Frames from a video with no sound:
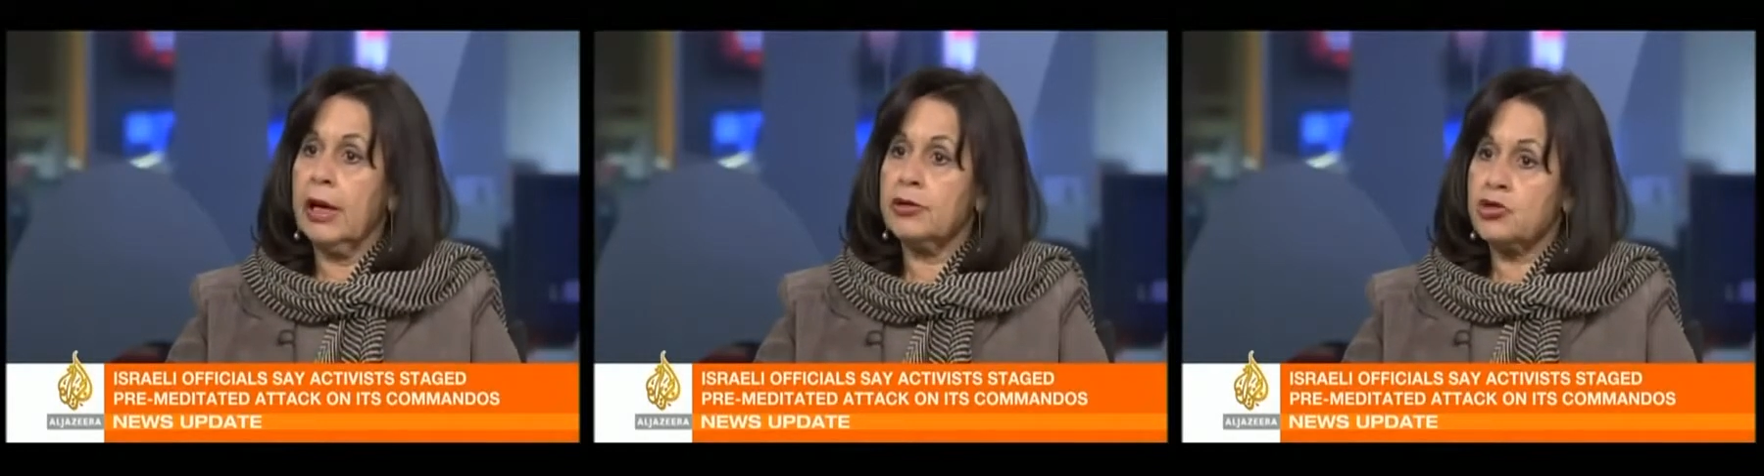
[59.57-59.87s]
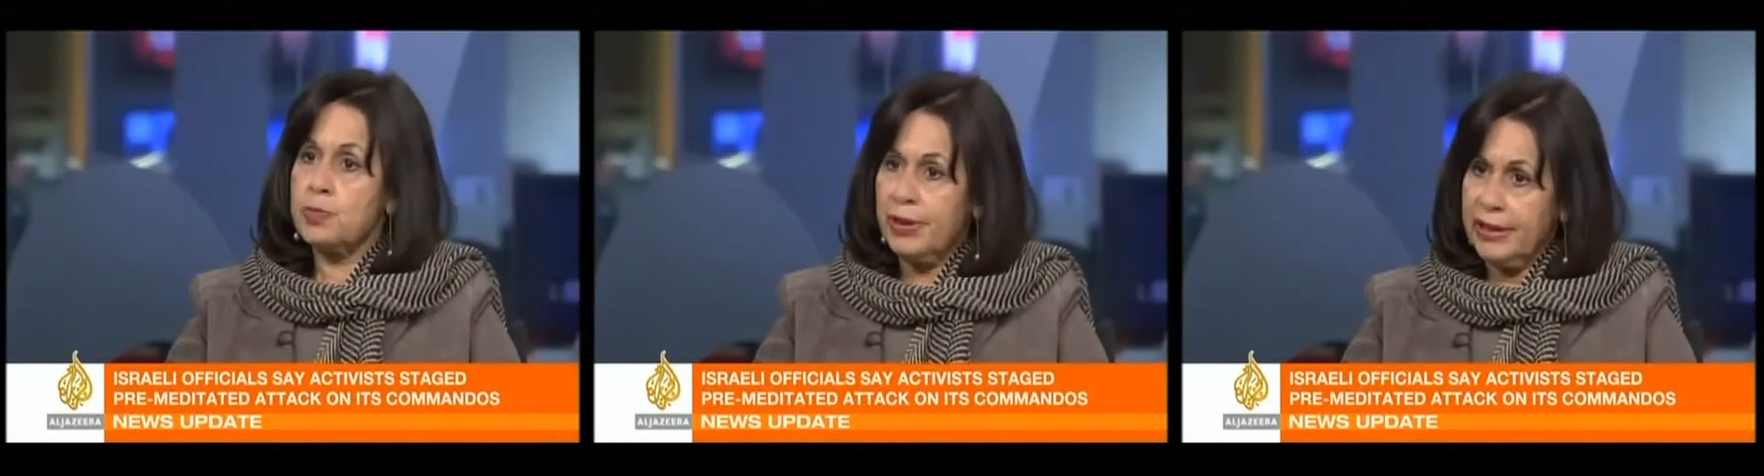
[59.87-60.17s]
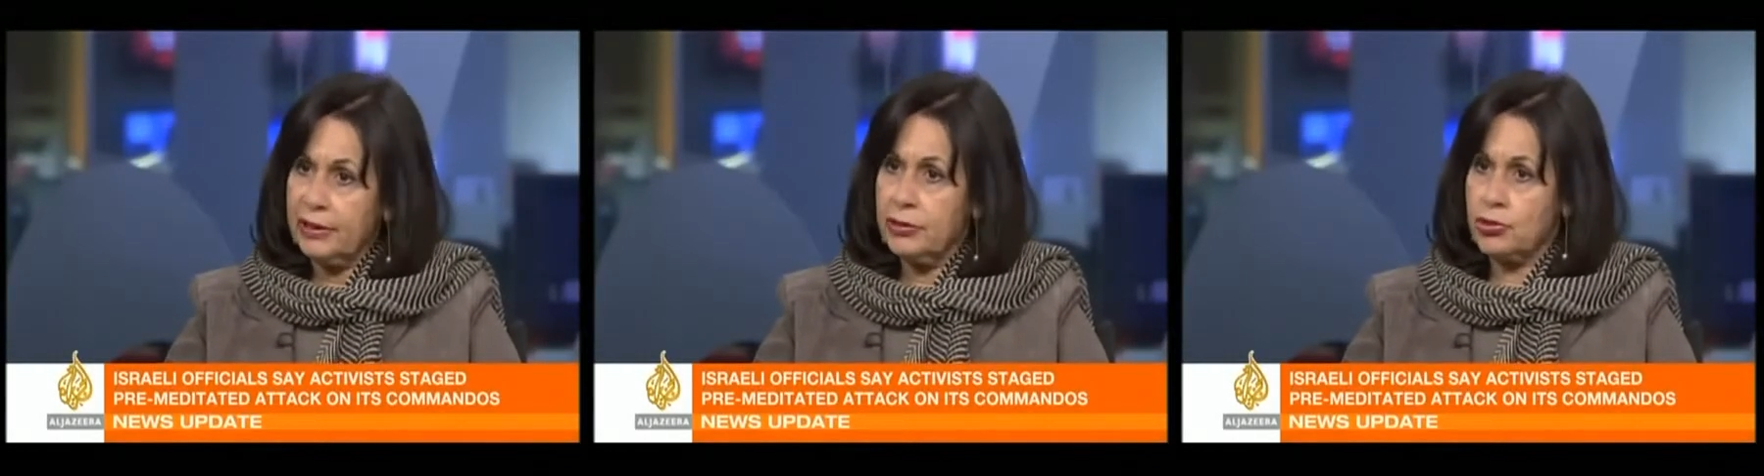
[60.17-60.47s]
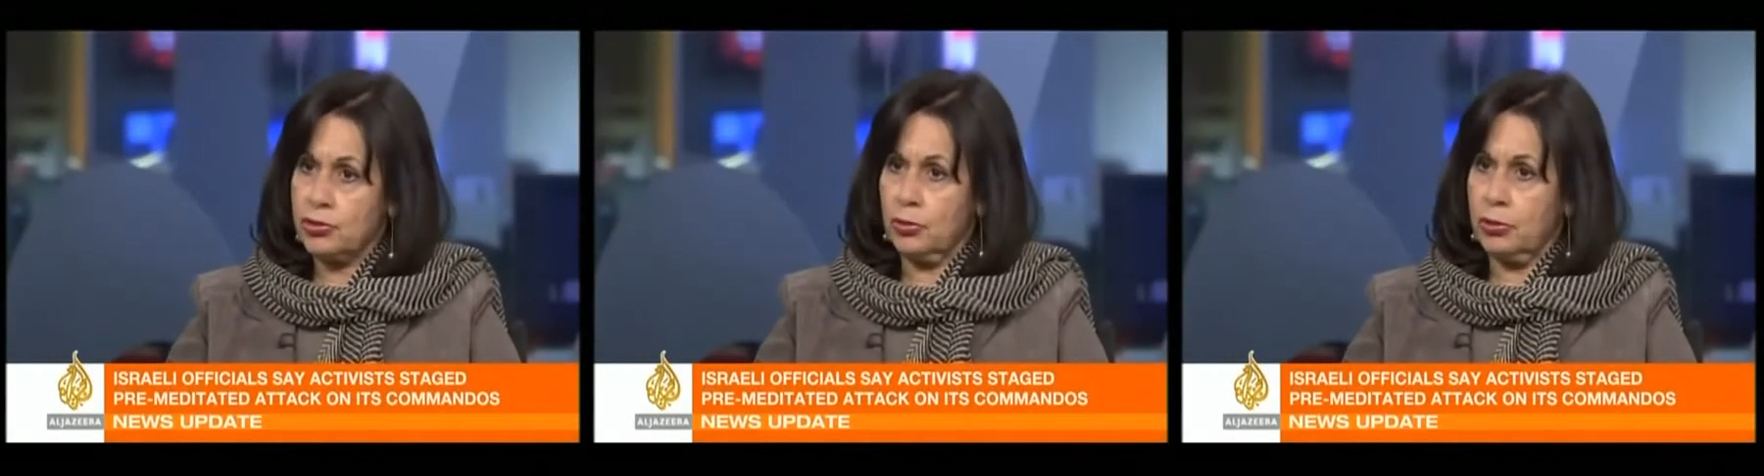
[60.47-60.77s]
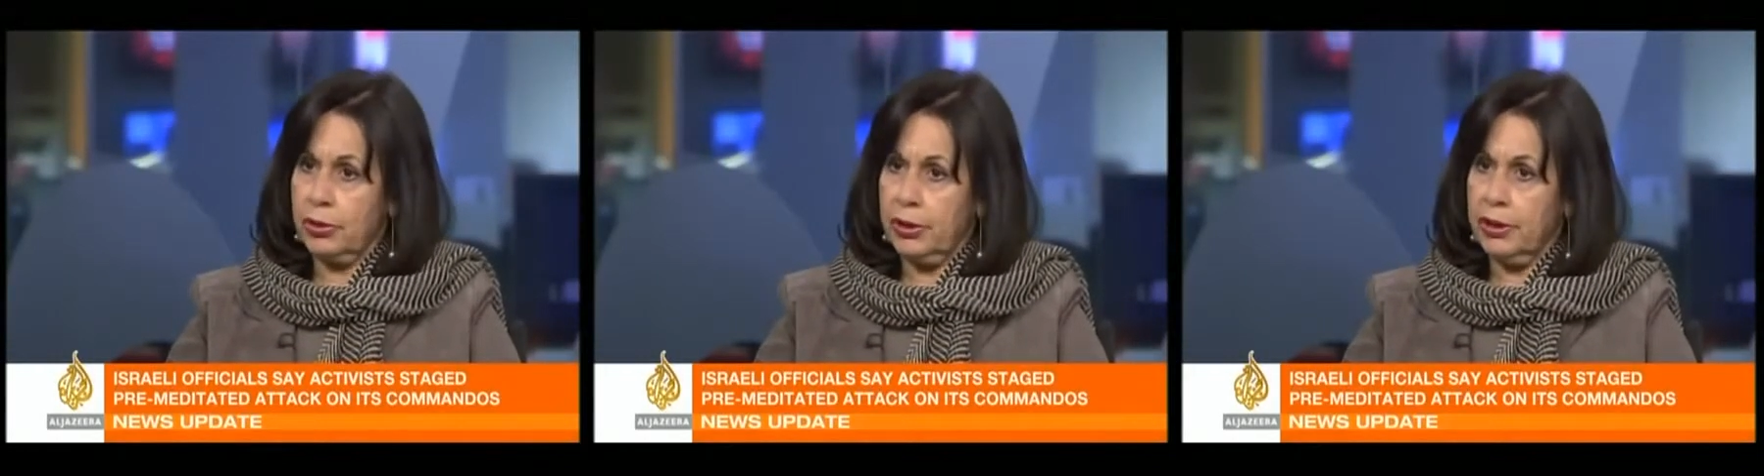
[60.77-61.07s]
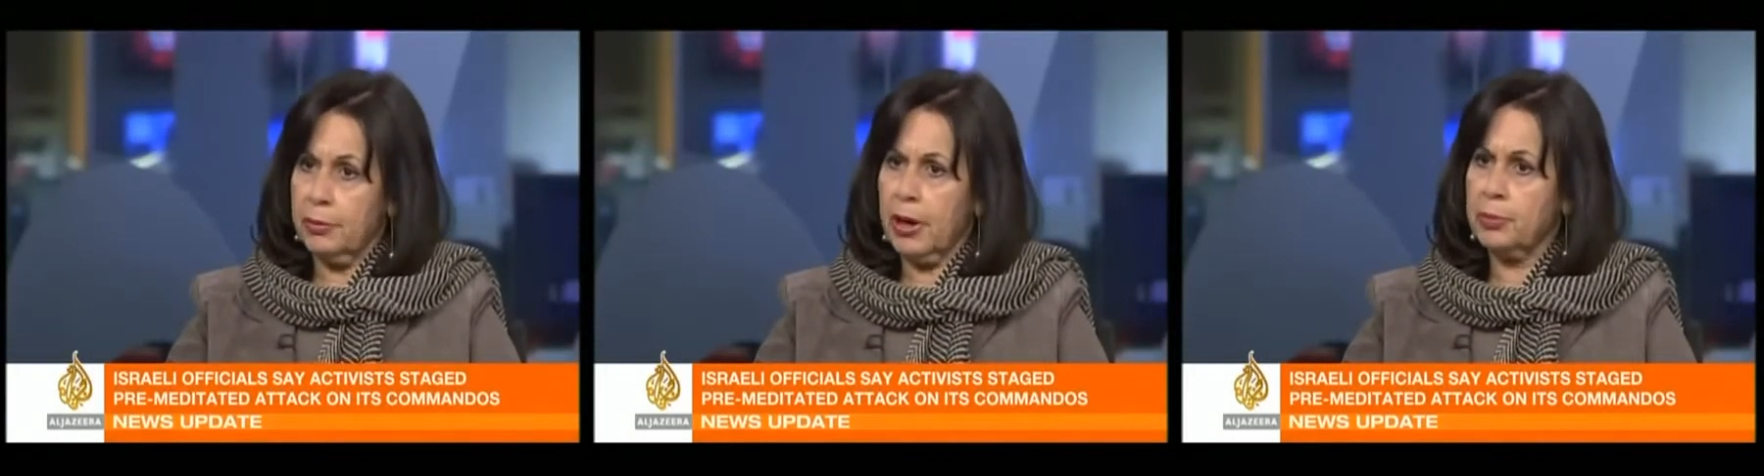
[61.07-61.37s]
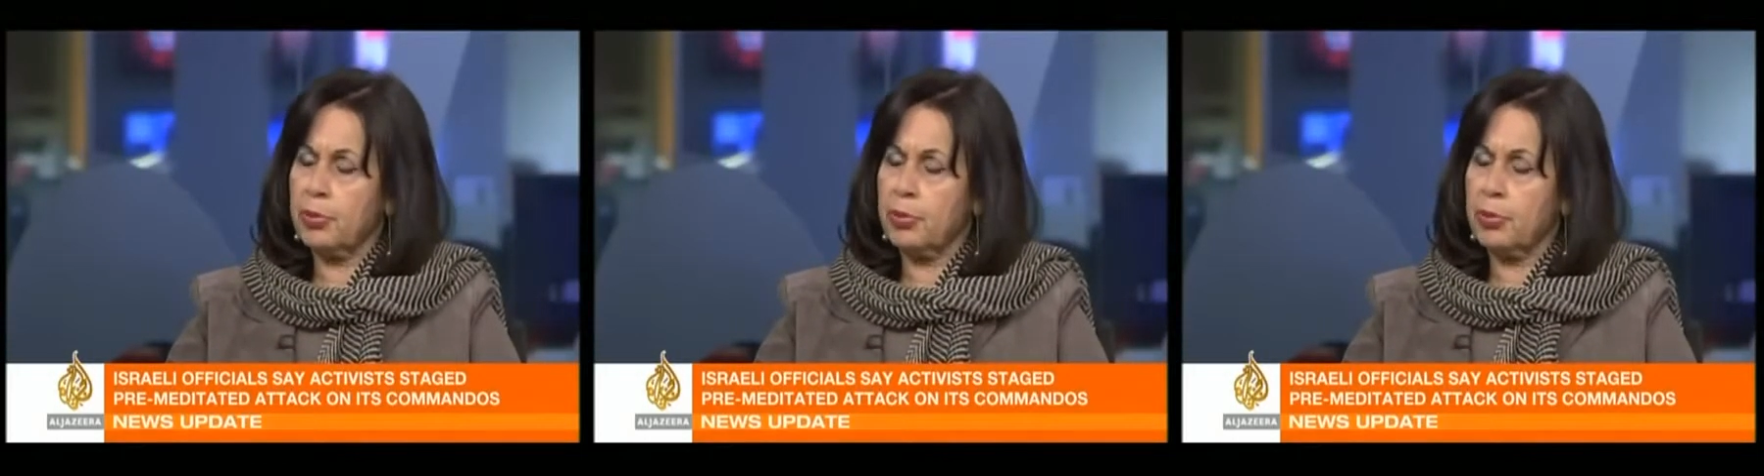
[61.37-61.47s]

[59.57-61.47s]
spinning the story about